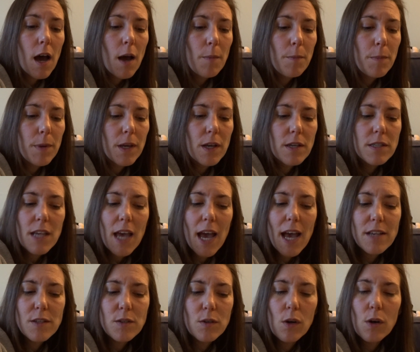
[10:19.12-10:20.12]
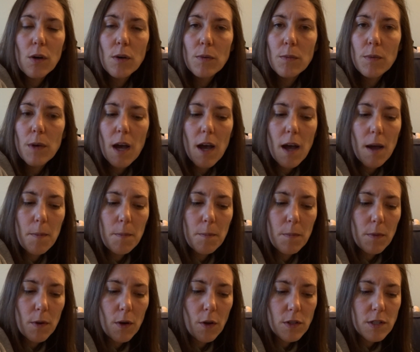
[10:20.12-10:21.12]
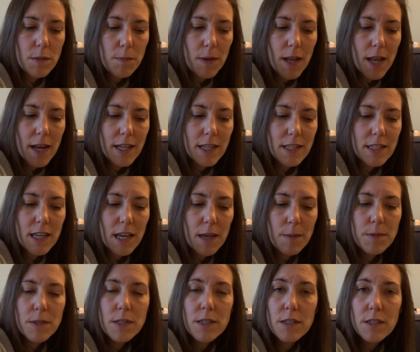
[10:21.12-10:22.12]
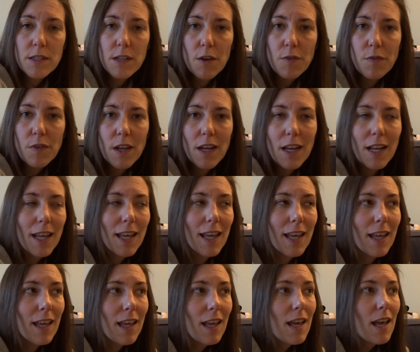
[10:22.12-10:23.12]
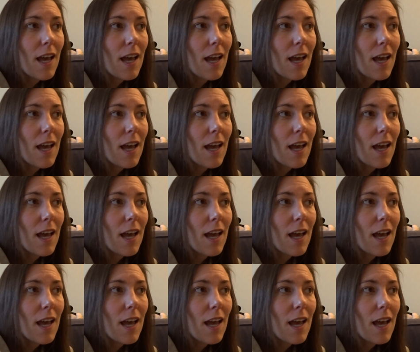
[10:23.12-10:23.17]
because it has got lots of planning tips and stuff in here.